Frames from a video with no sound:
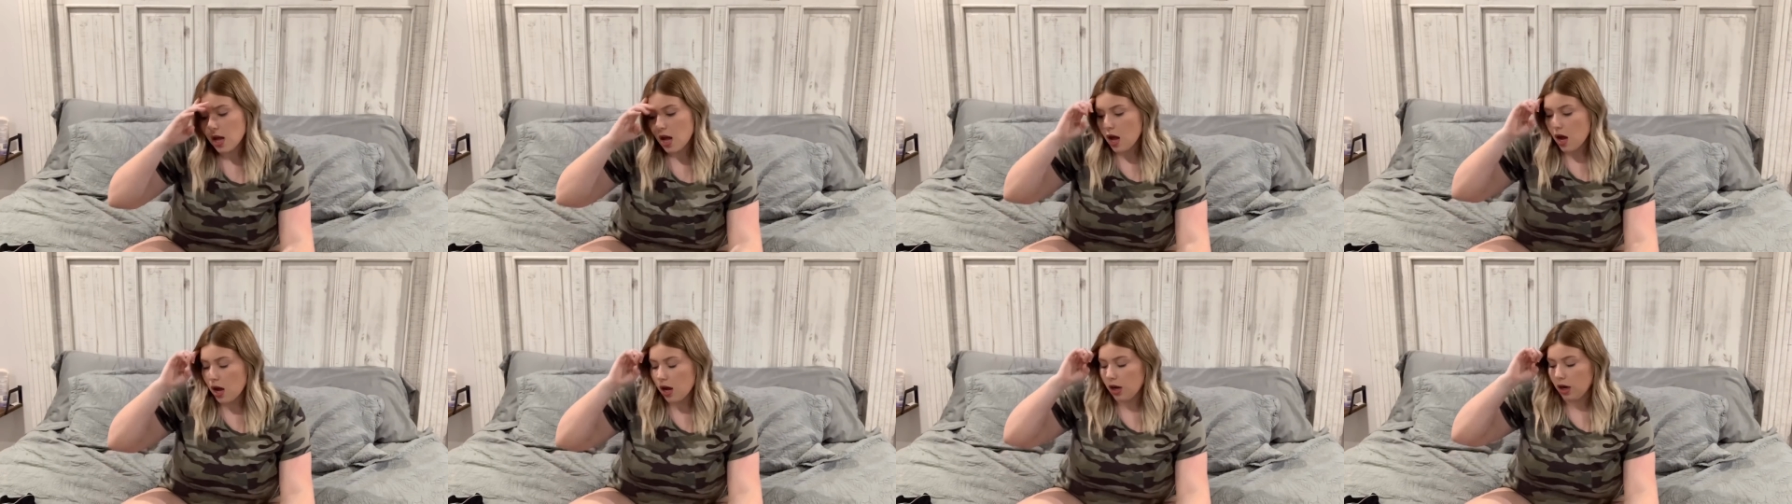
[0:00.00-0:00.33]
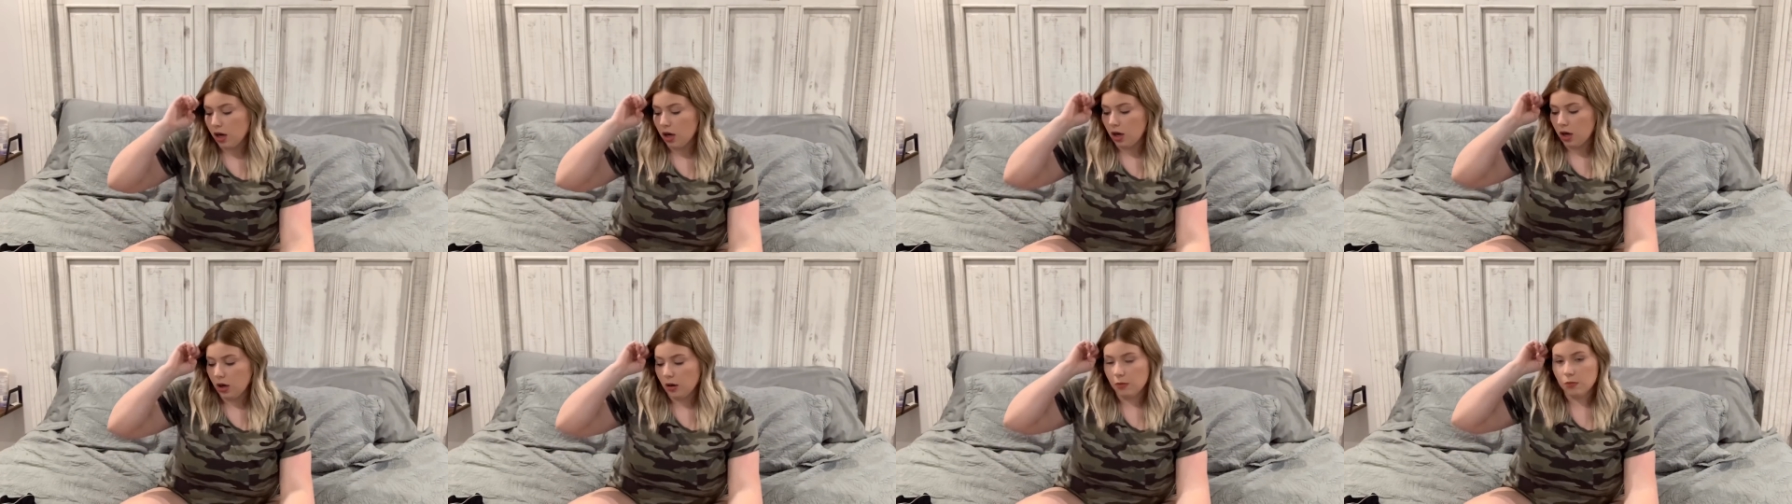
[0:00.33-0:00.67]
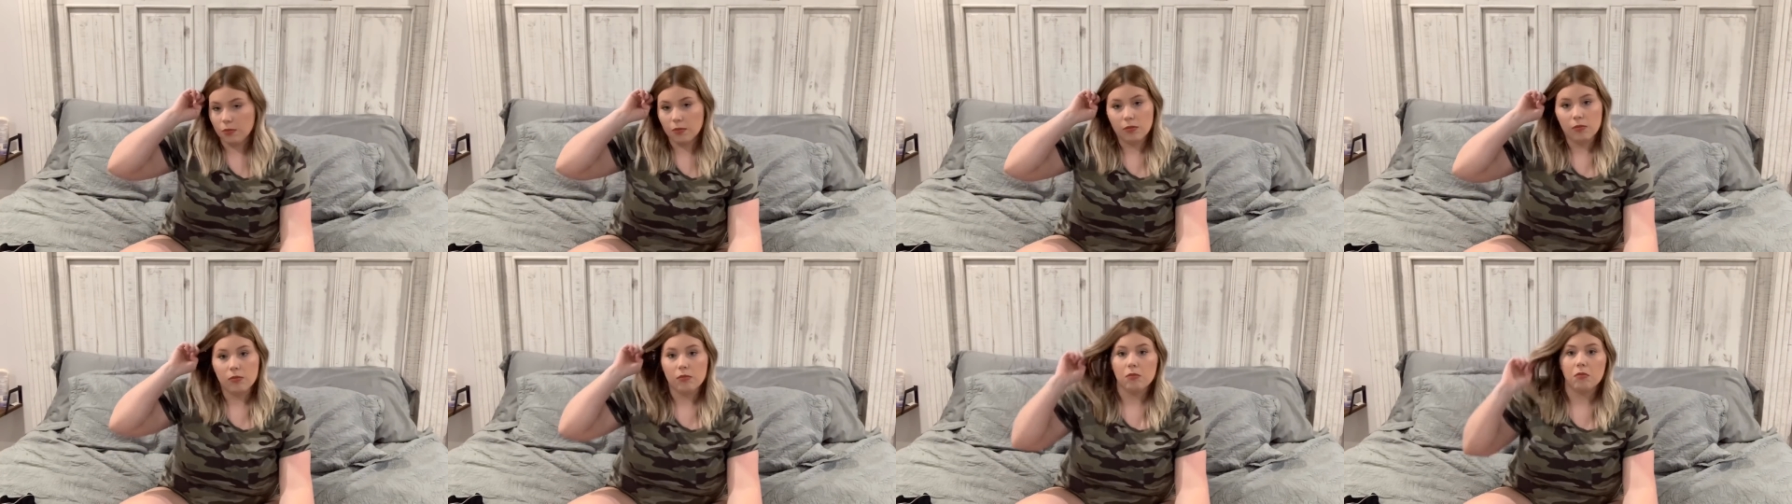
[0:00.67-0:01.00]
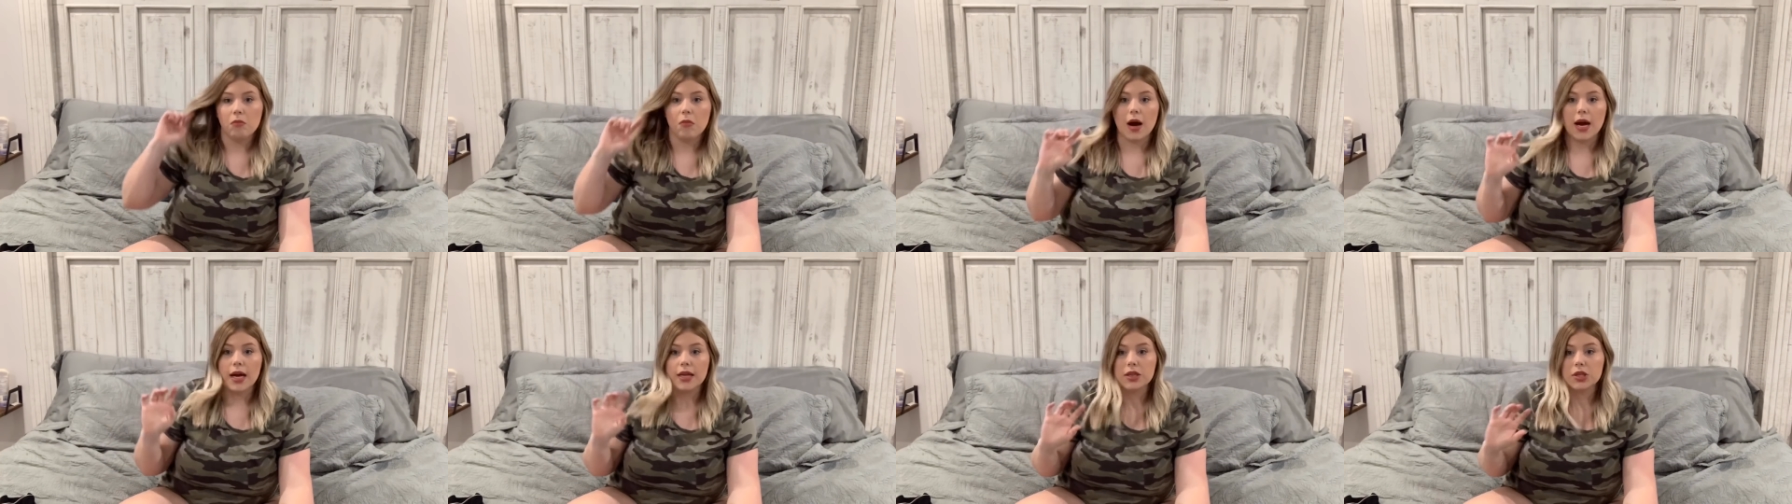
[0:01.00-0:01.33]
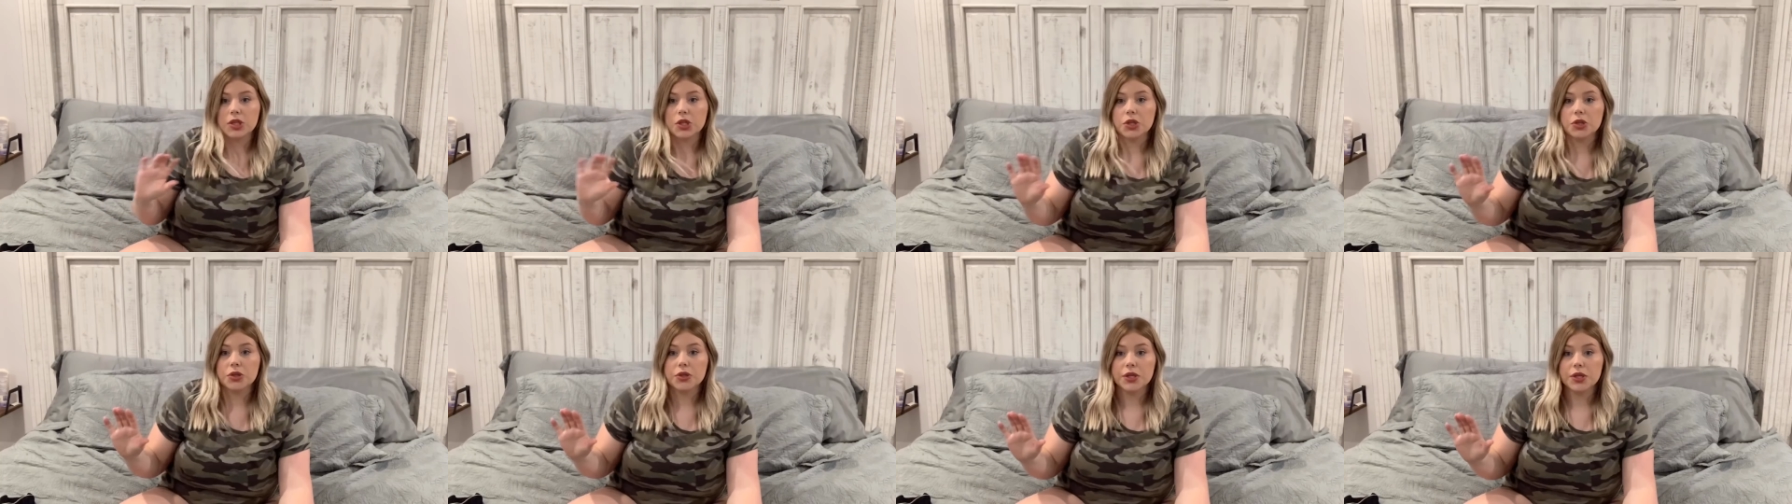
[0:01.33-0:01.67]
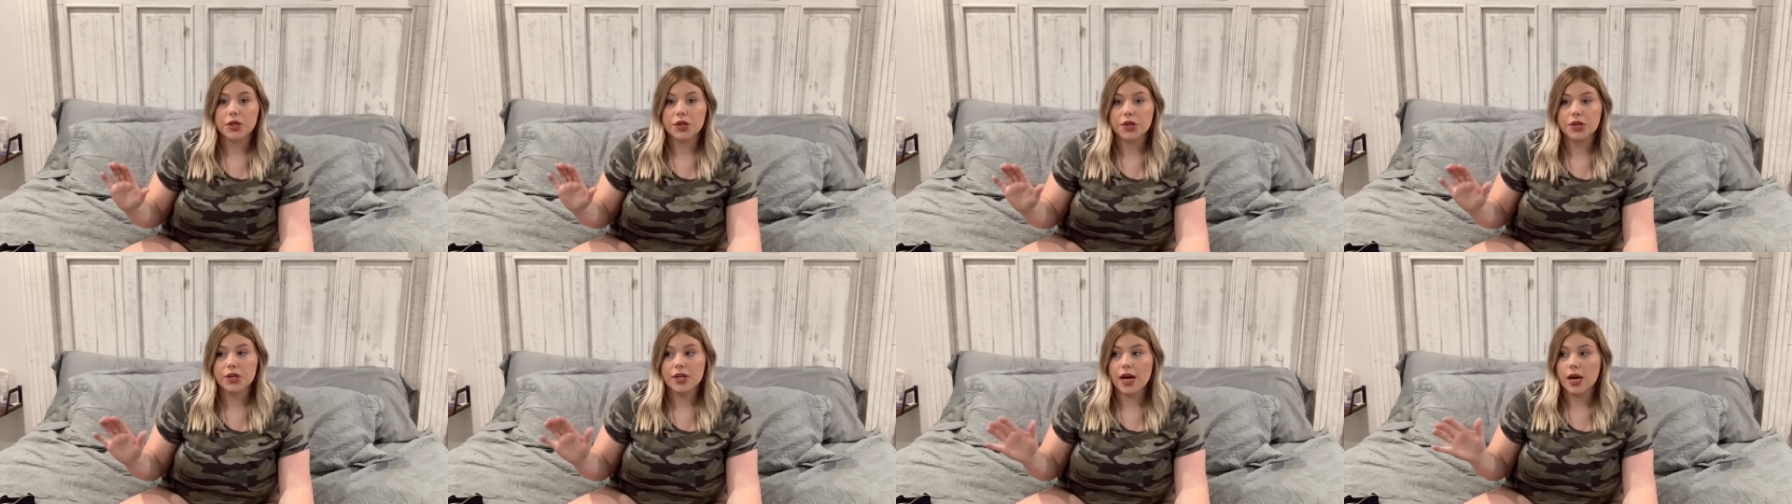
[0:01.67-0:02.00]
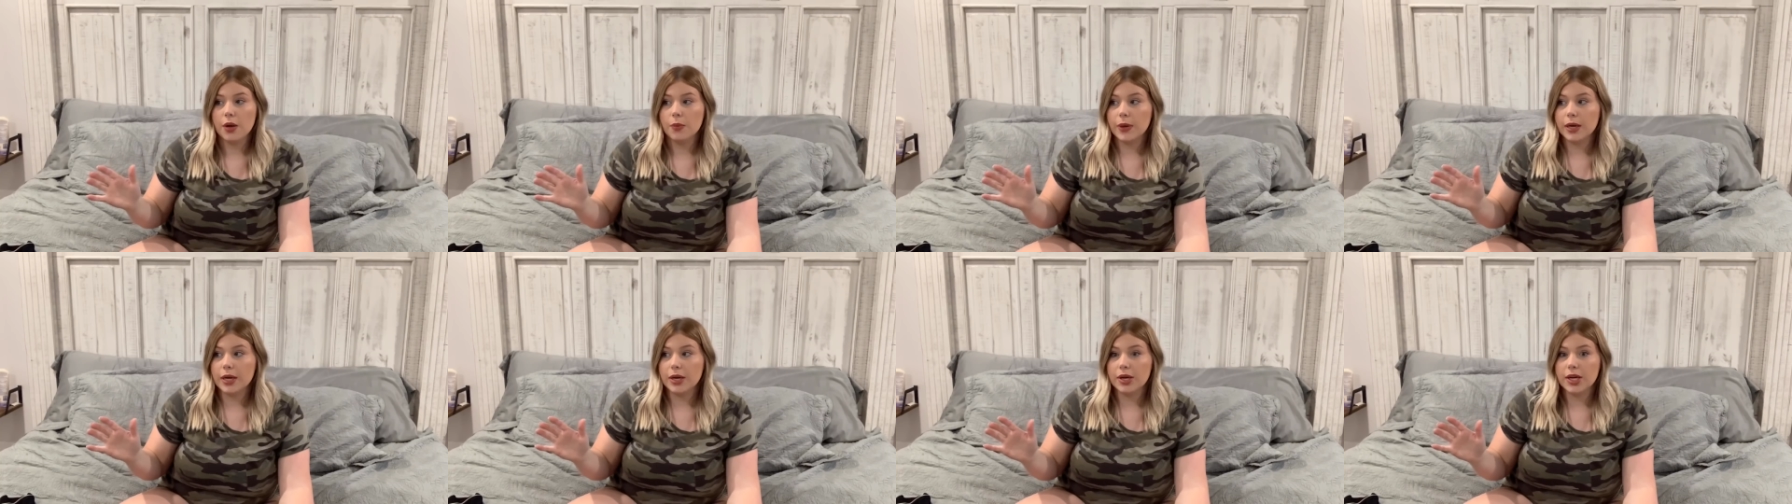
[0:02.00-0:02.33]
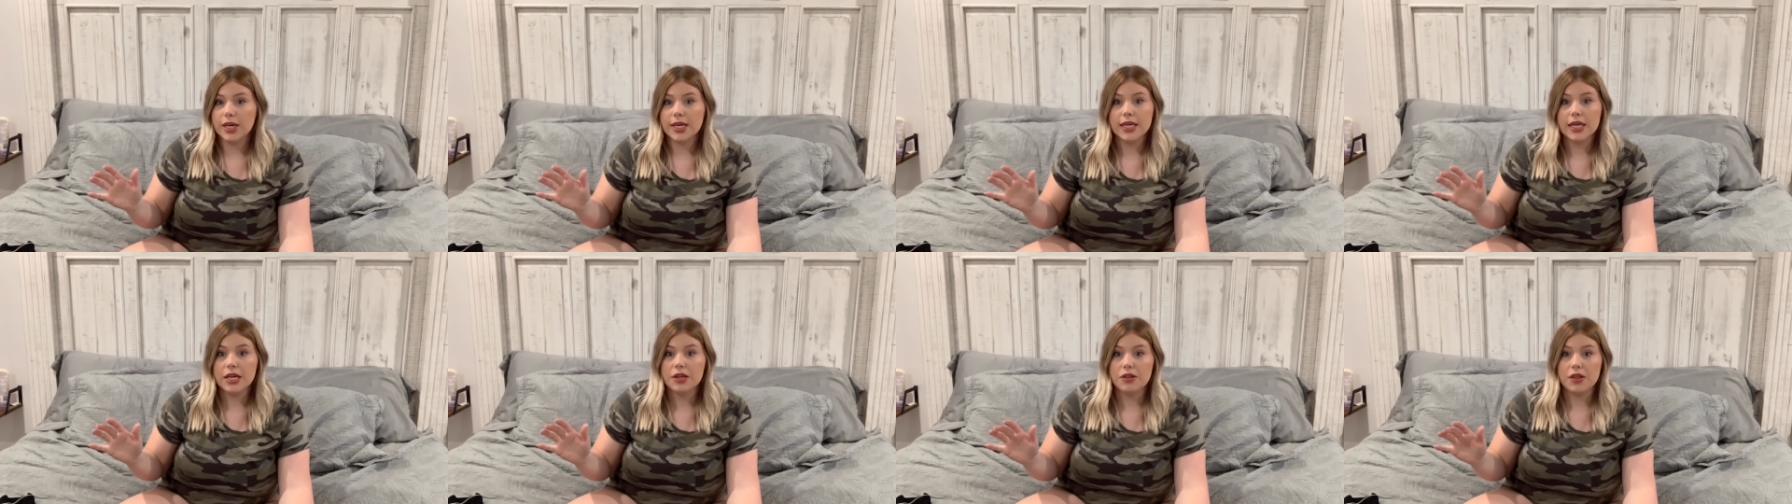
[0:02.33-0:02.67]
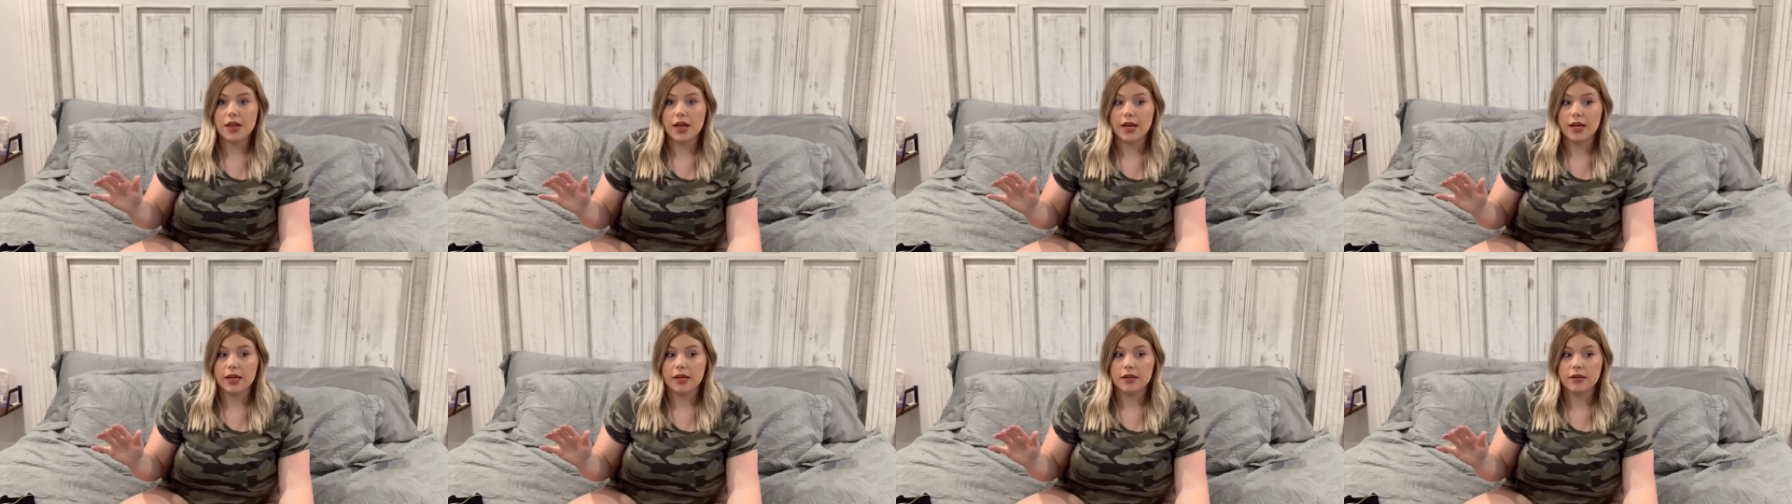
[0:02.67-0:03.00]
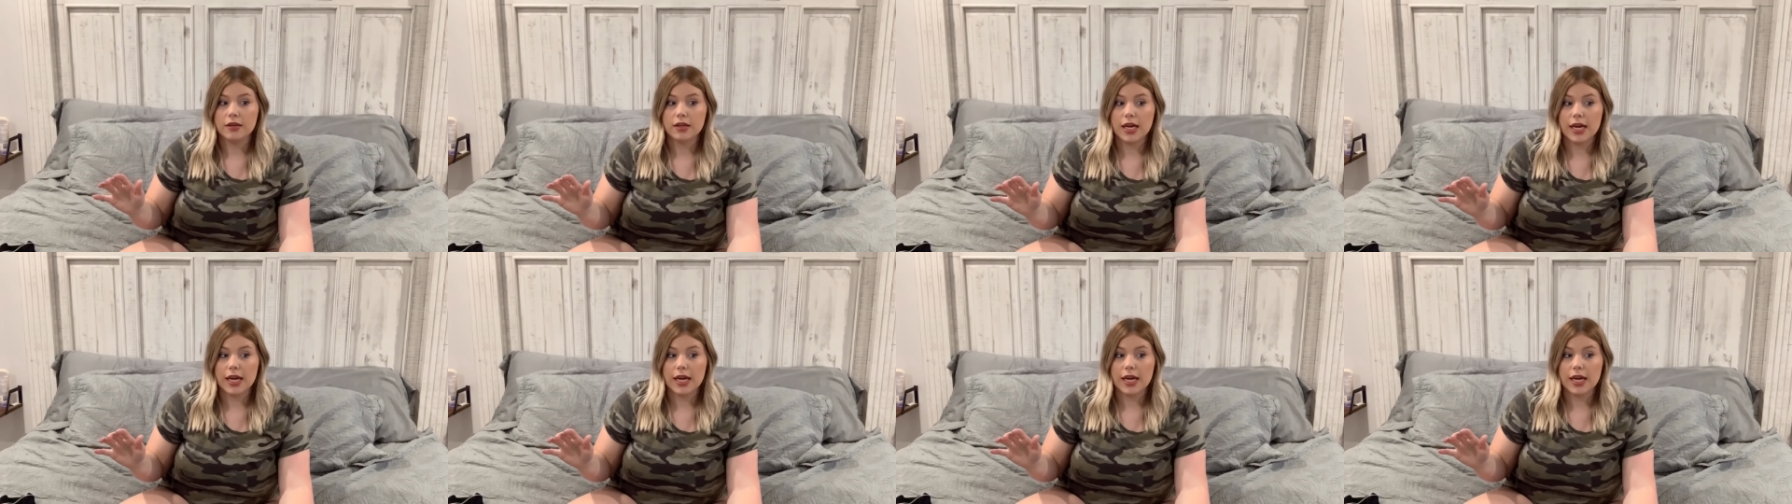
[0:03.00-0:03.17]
um, I literally could not wear anything